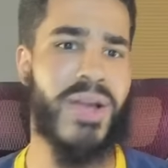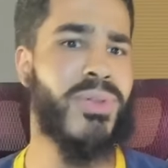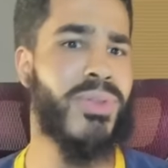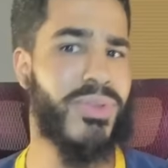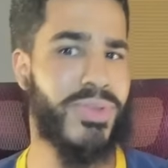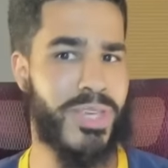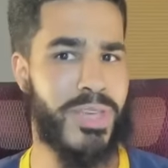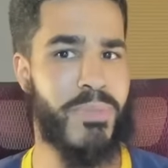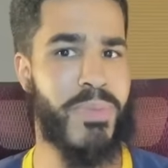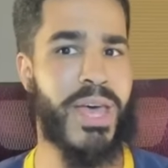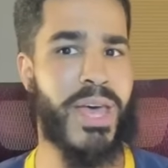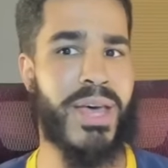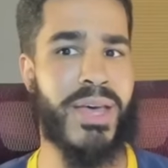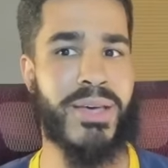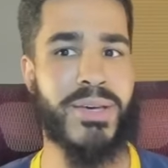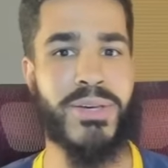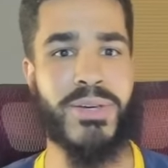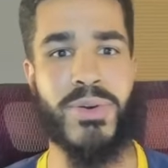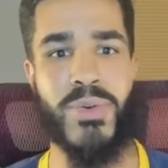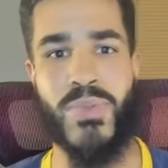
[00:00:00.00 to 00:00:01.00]
looking
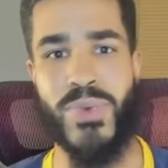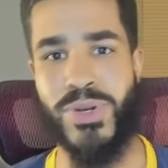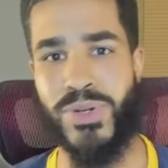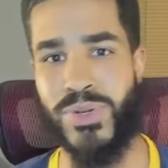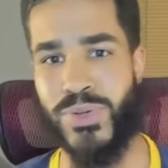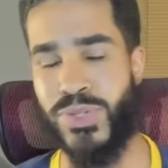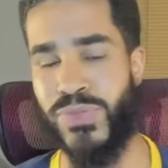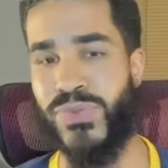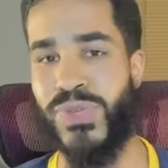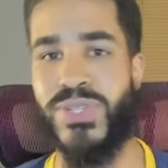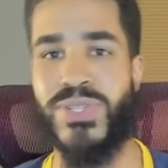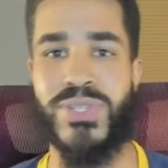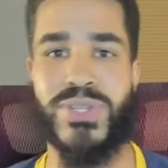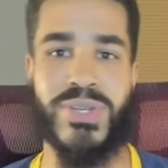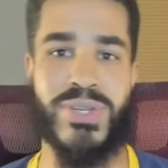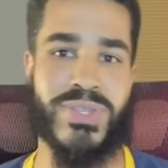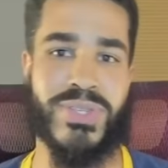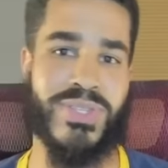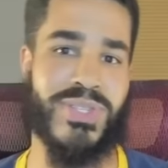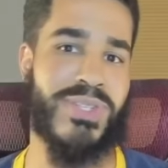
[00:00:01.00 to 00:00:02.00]
back, Windows Vista
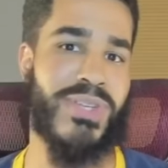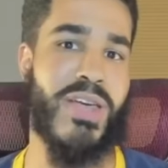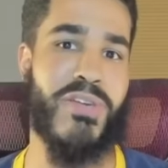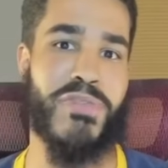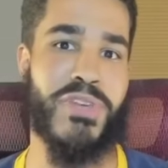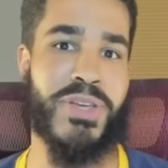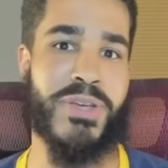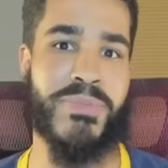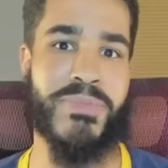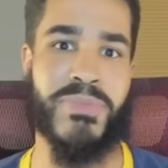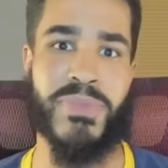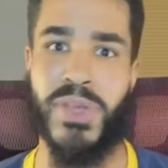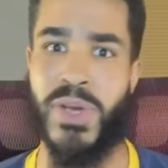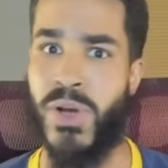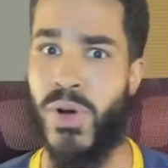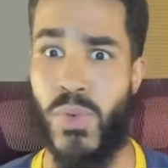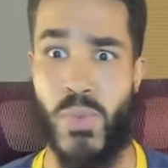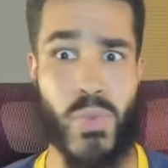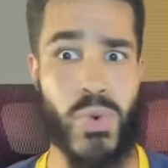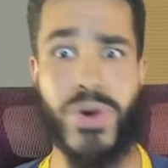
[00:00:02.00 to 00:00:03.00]
and 7
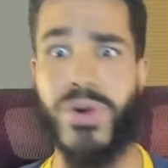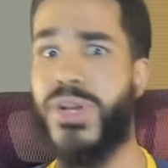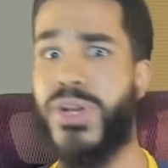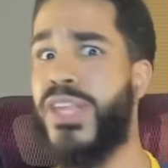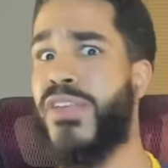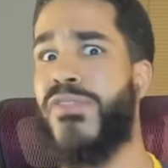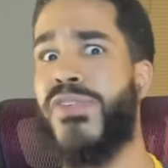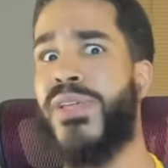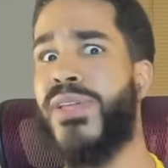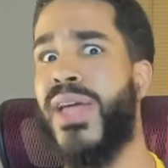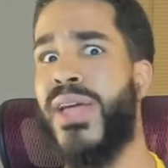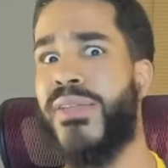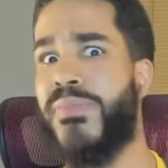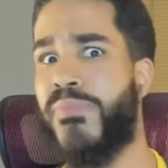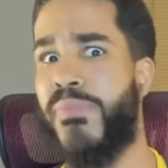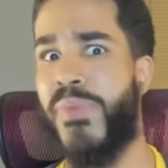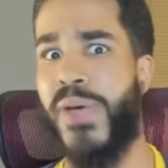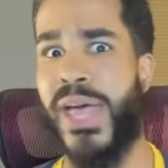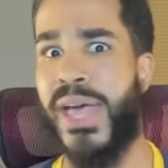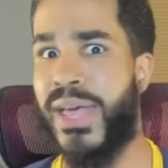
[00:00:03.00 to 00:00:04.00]
weren't even
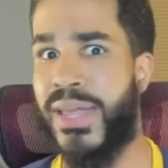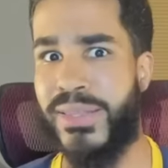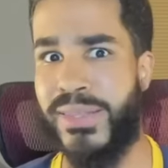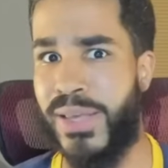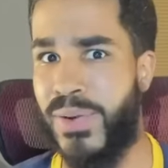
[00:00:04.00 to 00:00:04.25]
that bad.